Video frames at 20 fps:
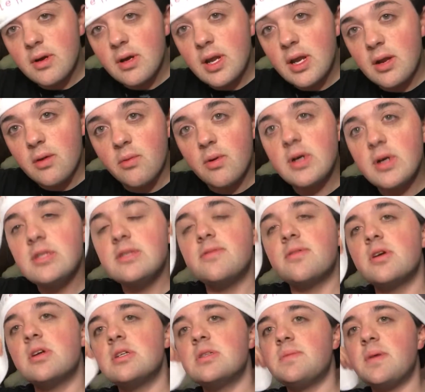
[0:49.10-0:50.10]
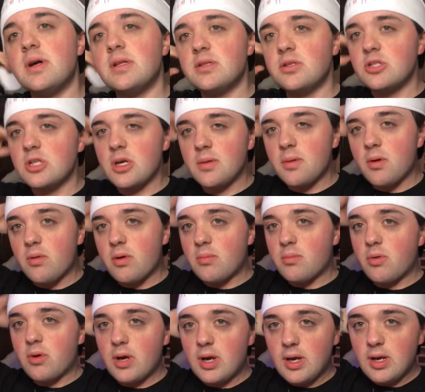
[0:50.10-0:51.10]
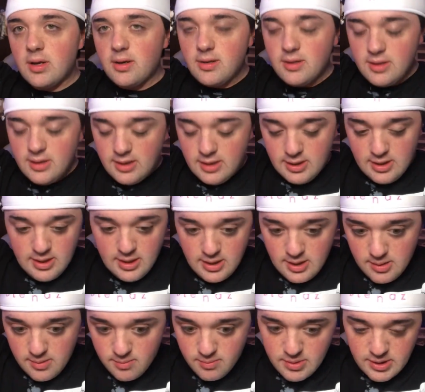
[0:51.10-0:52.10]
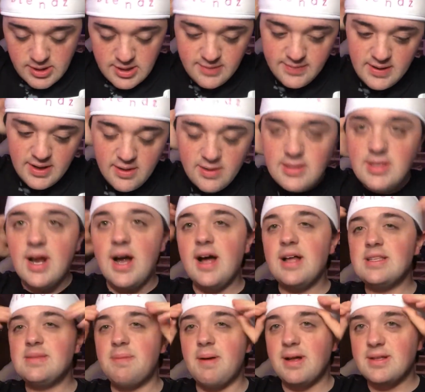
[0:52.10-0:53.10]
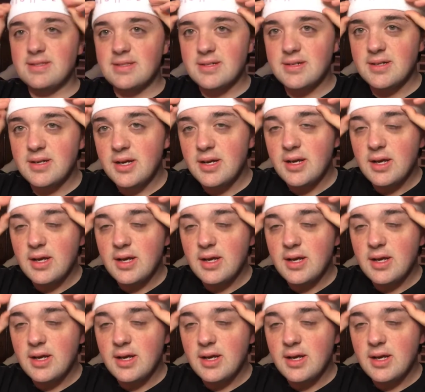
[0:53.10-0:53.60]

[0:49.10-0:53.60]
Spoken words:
and it was for a sponsorship at one point, but this video is not sponsored.